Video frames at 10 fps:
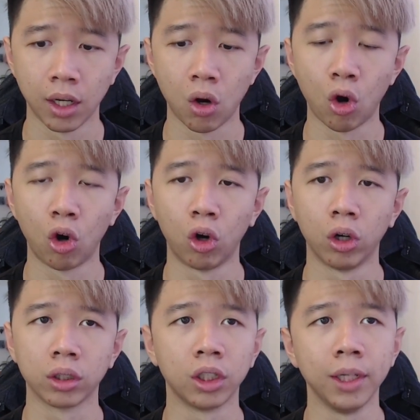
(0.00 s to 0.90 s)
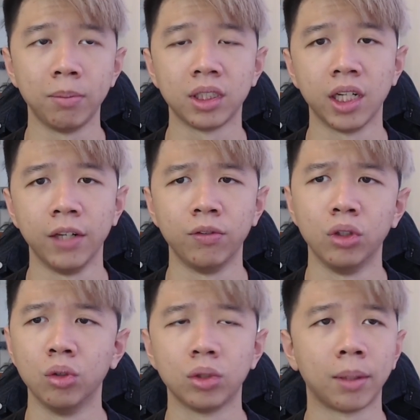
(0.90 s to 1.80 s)
or 30% if you
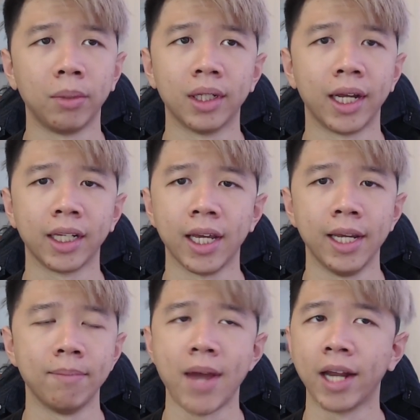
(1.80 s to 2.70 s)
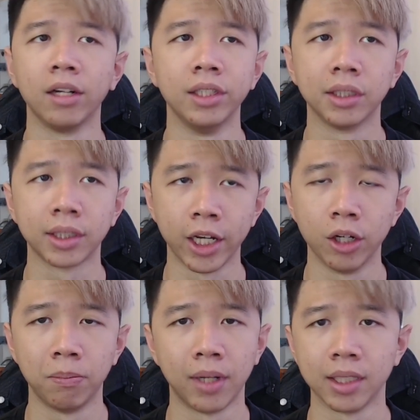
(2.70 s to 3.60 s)
use something like a Pangolin Scale
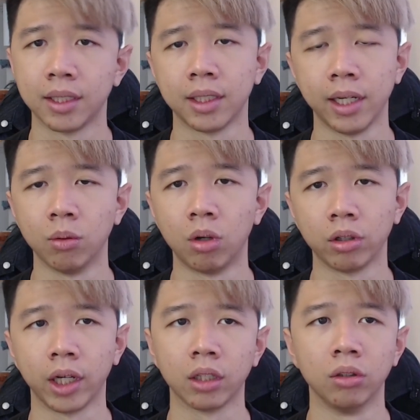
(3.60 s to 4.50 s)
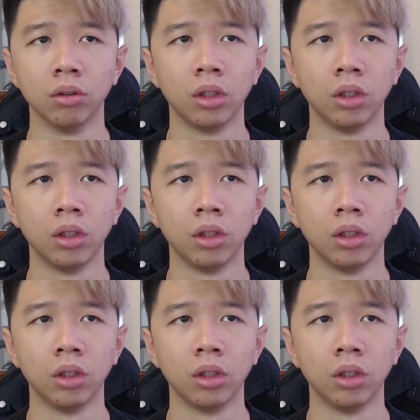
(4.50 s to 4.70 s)
plus a Wall Gecko.